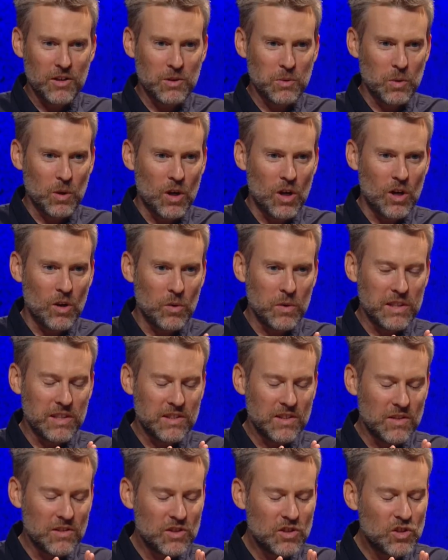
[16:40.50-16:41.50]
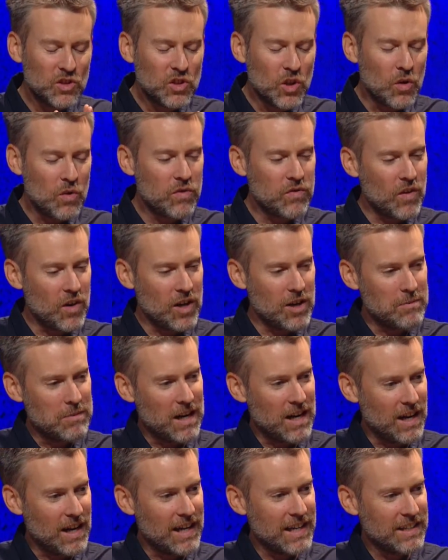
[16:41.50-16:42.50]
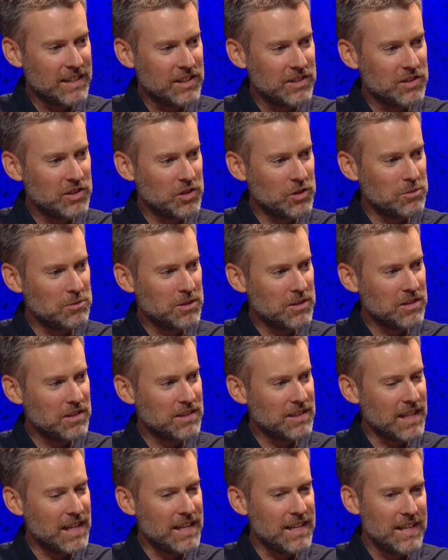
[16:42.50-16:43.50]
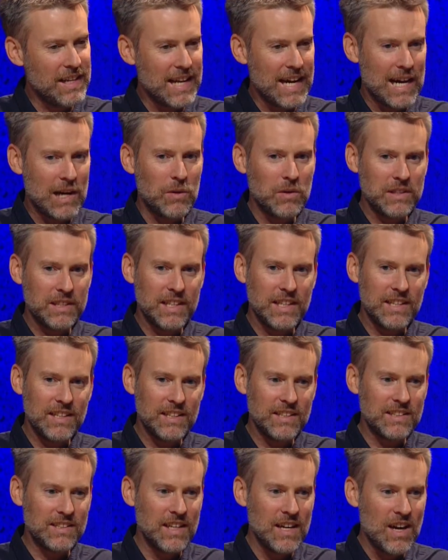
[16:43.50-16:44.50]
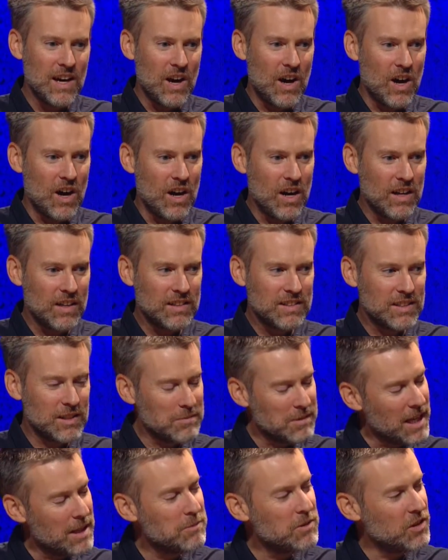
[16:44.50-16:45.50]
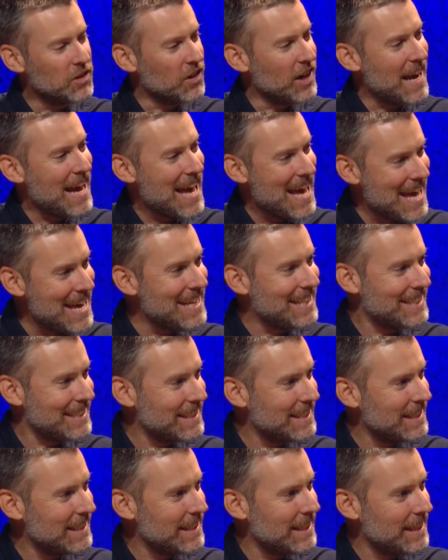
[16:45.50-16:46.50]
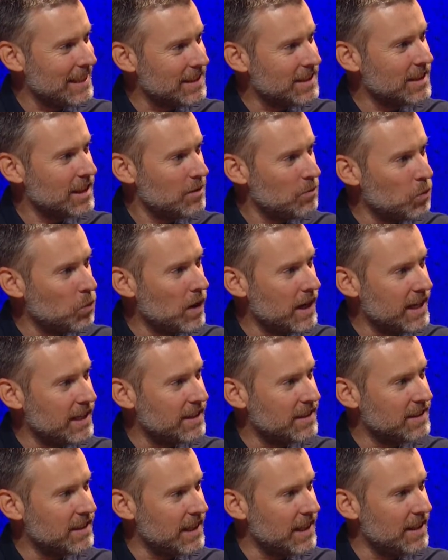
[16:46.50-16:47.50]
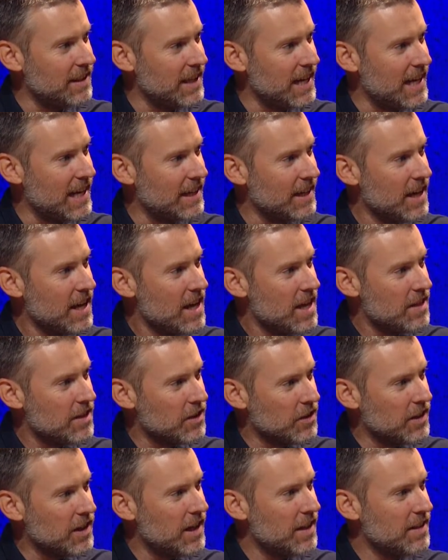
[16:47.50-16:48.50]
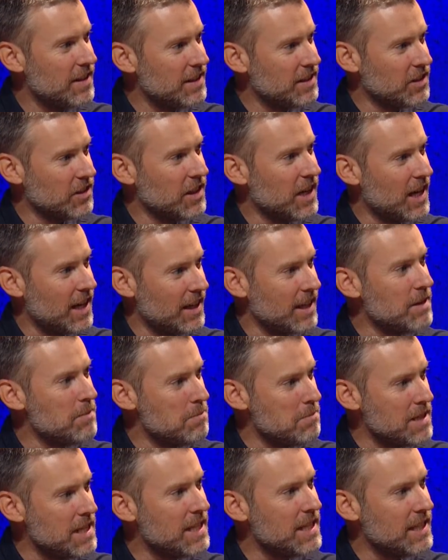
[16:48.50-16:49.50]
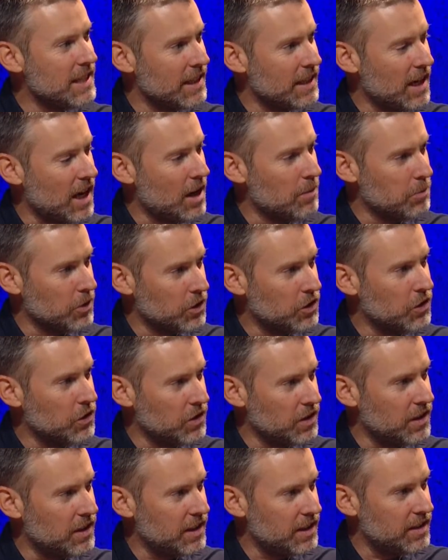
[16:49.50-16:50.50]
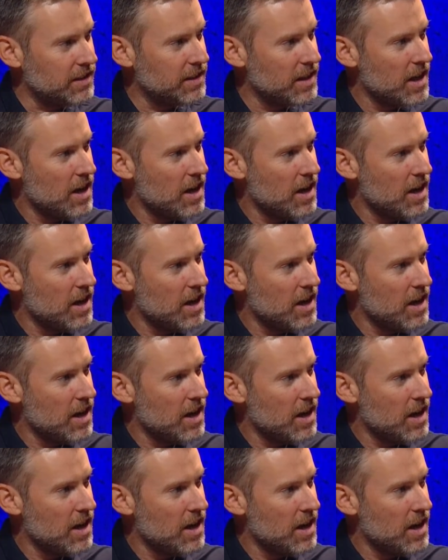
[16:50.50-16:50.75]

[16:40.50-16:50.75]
were always so far behind consumers, and nowadays, sometimes they're ahead in some ways in that these are not immediate opportunities.